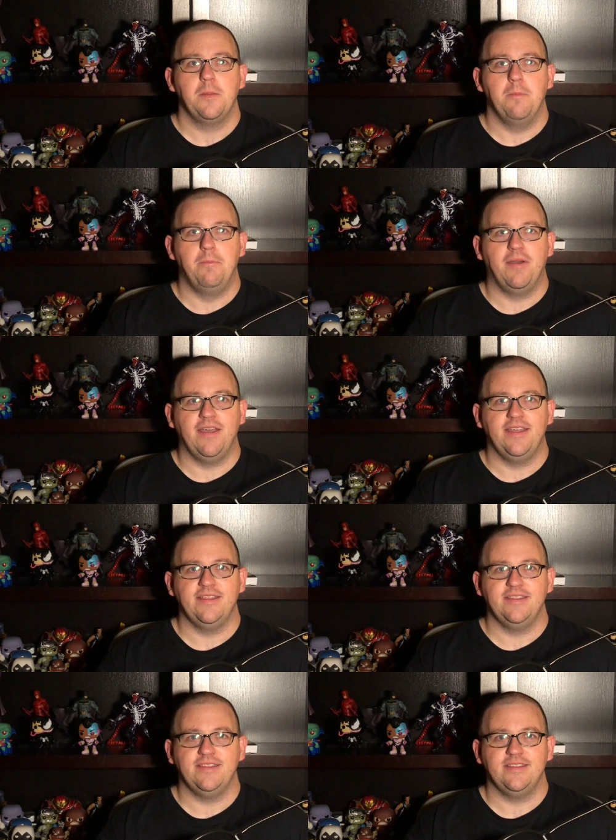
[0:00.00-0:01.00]

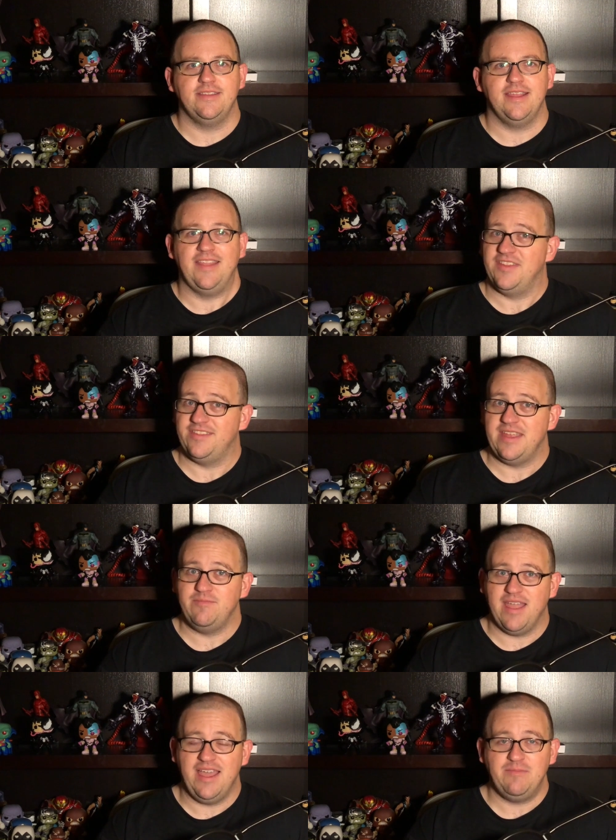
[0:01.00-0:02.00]
But at the
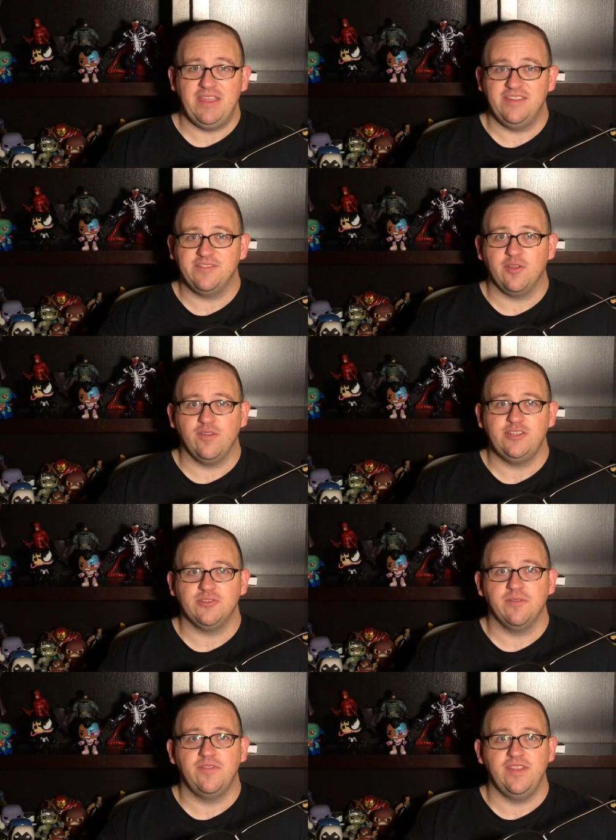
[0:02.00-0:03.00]
same time, he is a
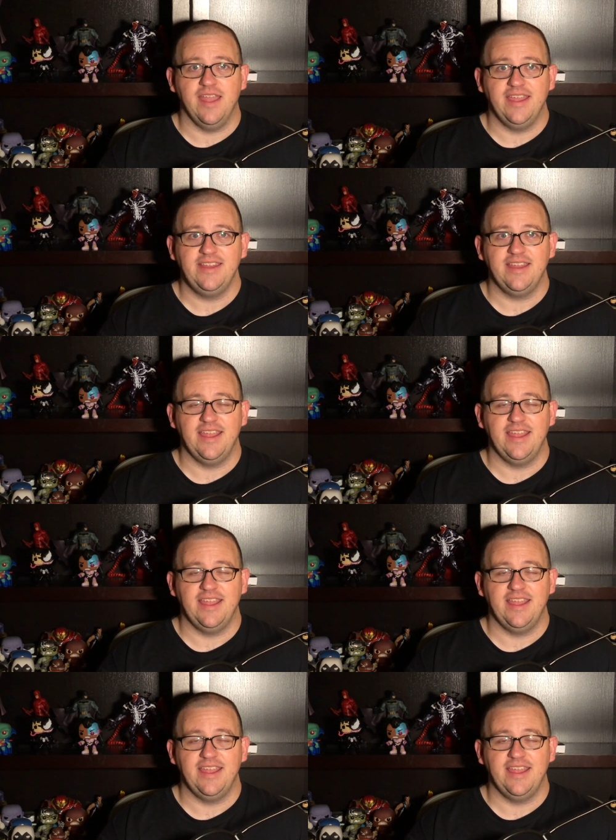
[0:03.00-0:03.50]
creature of the night.